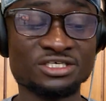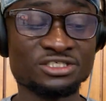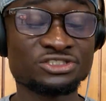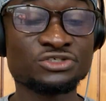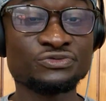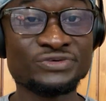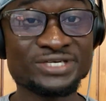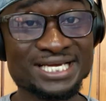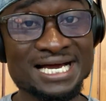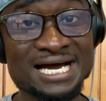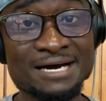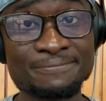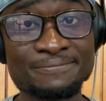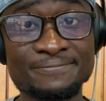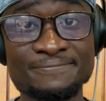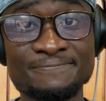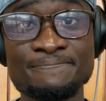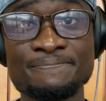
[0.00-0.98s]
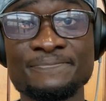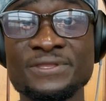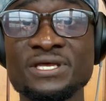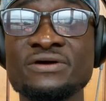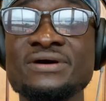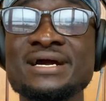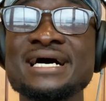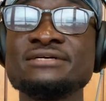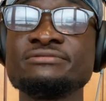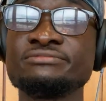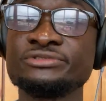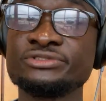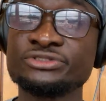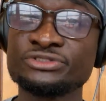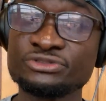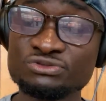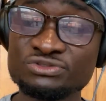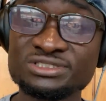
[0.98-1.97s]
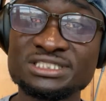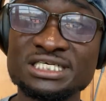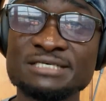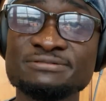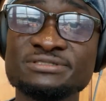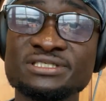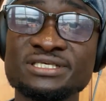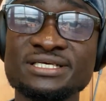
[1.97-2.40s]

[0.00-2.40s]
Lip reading: To recap, there are two steps